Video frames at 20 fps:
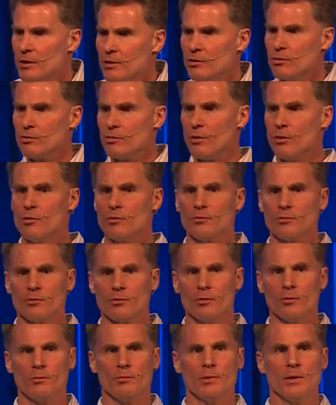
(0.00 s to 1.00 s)
grow through
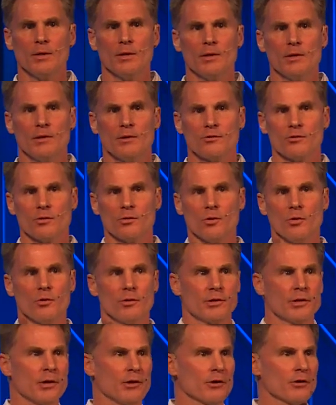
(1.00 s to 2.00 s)
them, to grow in
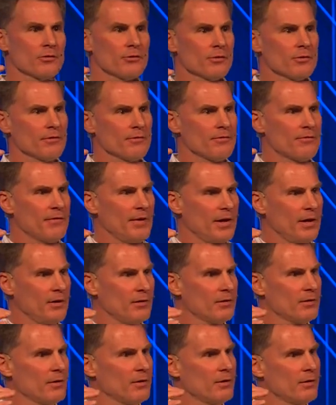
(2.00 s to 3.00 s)
character and in faith,
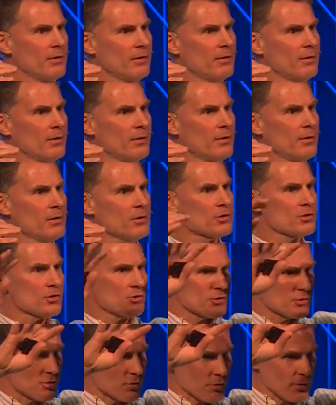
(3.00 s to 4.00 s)

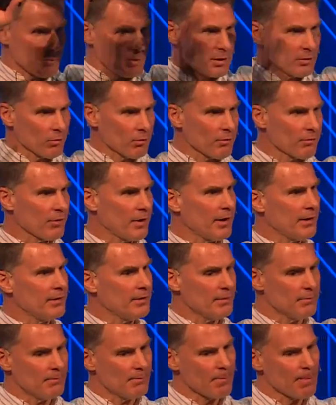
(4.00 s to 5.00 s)
so that we glorify
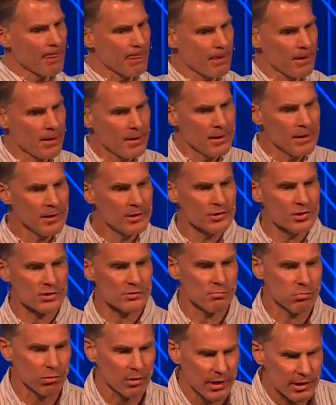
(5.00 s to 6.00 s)
him. He says,
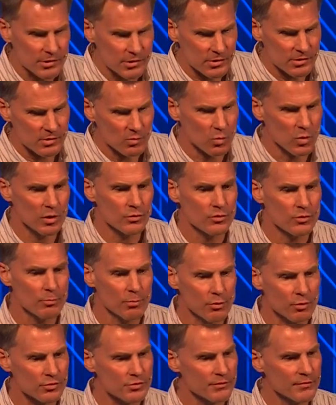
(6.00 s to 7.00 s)
blessed is the one who
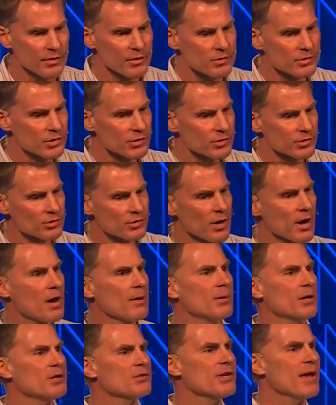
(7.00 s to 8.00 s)
perseveres under trial,
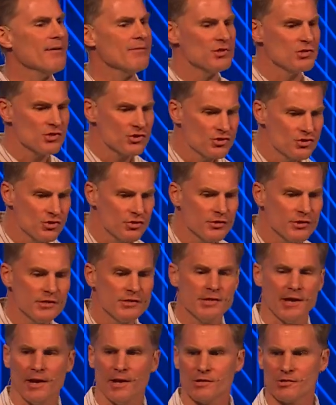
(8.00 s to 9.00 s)
because having stood the
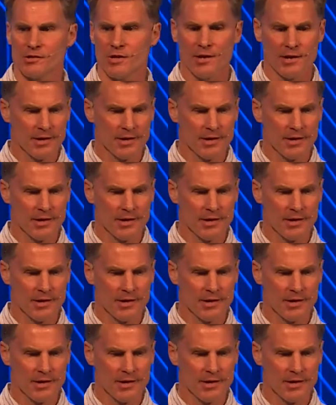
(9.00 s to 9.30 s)
test,